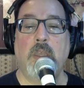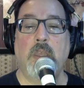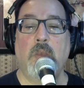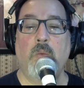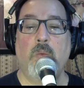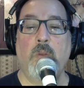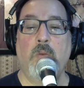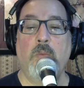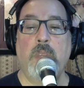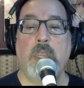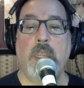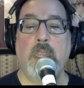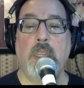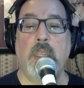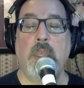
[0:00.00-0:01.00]
We will
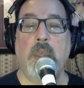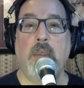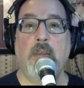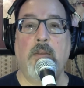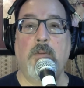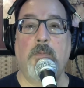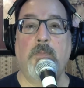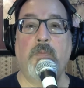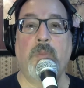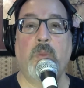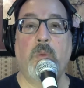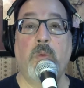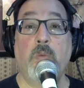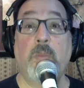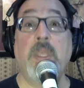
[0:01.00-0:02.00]
be
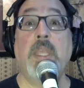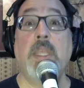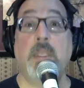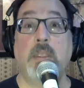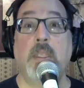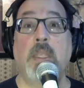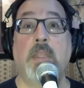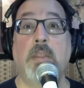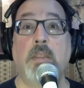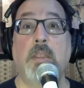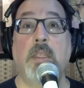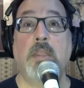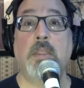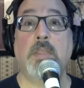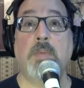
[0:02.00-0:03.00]

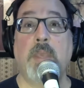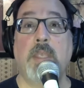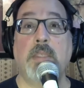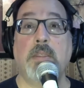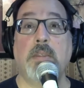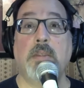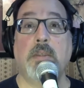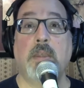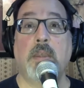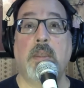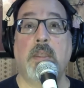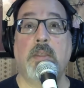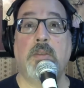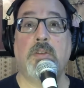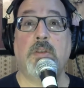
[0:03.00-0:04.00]
in the space
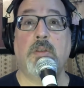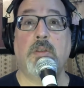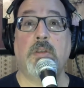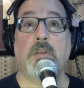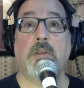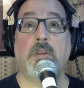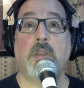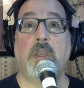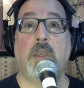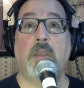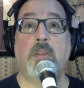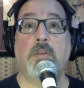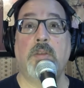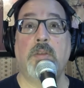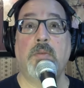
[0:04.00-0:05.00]
in the church
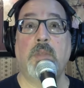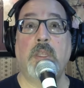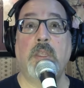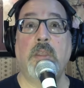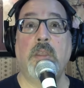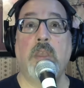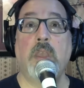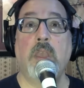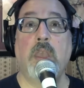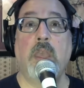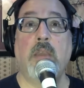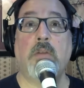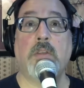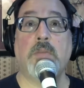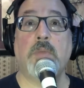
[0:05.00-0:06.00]
doing
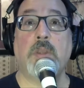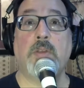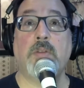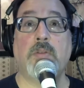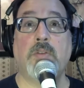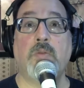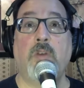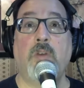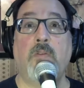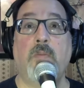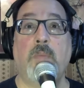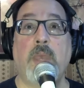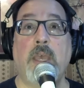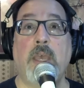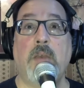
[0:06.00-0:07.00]
our special 12
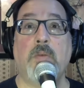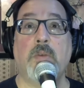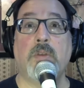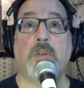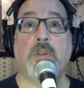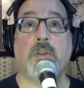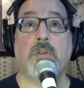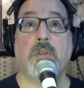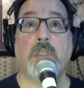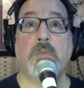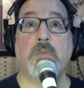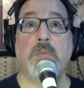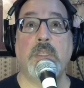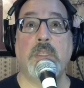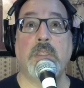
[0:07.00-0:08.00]
Powers
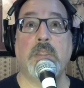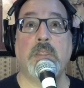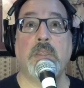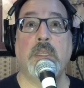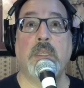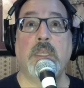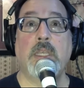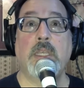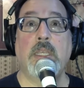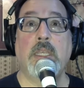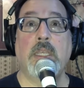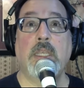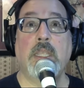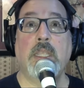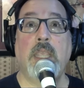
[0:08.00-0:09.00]
Christmas
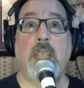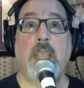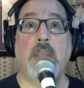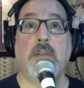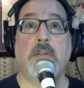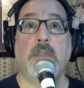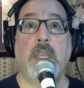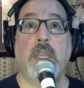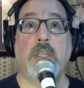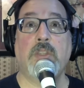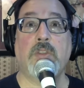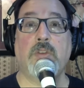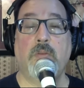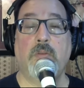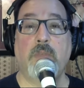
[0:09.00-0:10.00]
candlelight
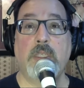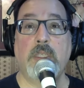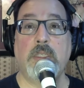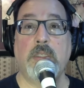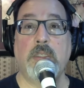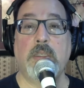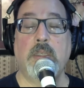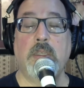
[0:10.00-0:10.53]
service.